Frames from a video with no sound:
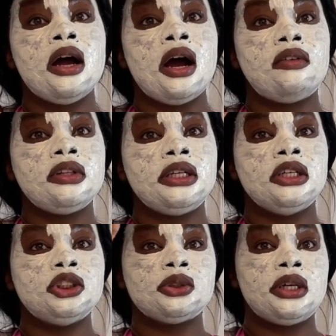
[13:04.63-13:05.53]
I really
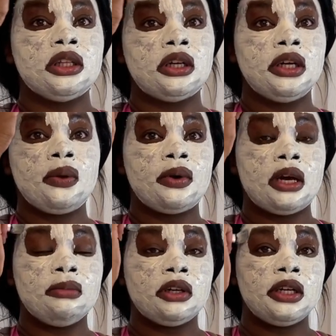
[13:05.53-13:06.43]
enjoy learning what
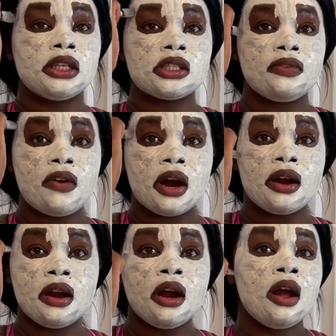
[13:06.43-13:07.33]
I'm learning so
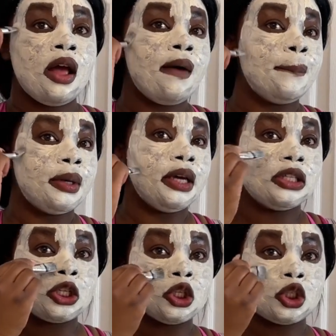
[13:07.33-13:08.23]
far, but
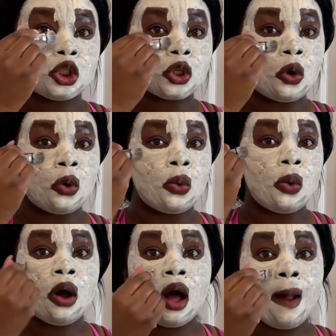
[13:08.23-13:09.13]
it's just
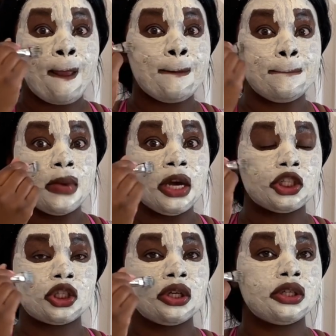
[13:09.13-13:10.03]
so
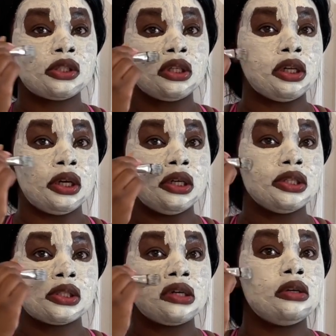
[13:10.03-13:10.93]
much to learn.
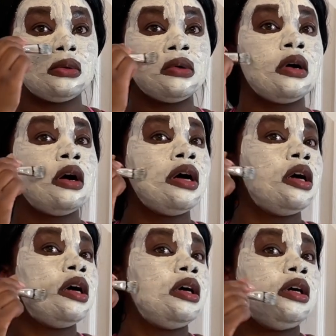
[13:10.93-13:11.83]
So,
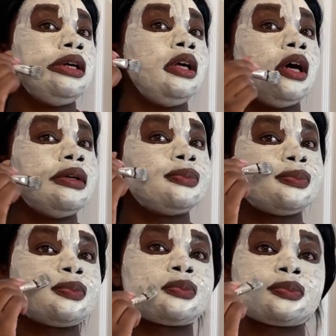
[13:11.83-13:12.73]
yeah.
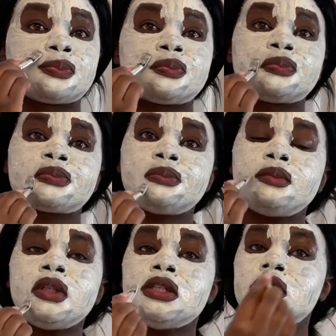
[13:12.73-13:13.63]

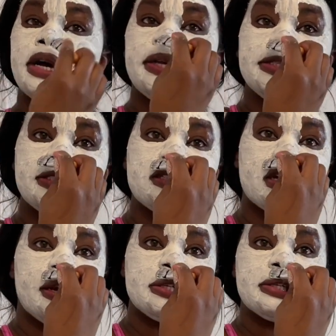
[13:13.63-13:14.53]
So I just
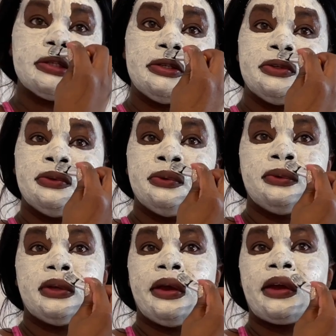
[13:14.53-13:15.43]
decided to do
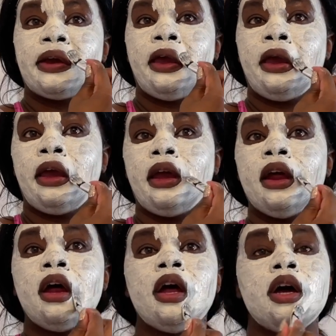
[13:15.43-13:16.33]
like
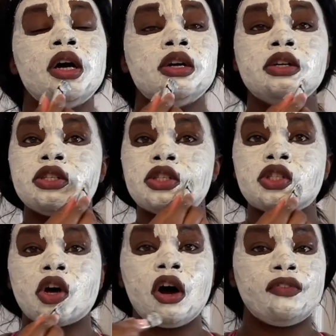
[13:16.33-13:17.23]
a
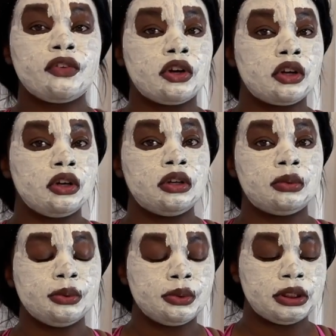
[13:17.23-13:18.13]
soft girl
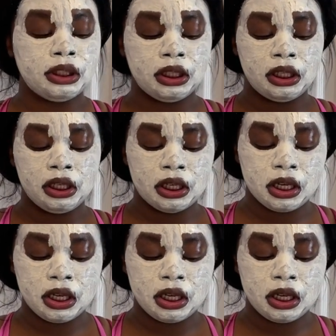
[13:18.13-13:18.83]
routine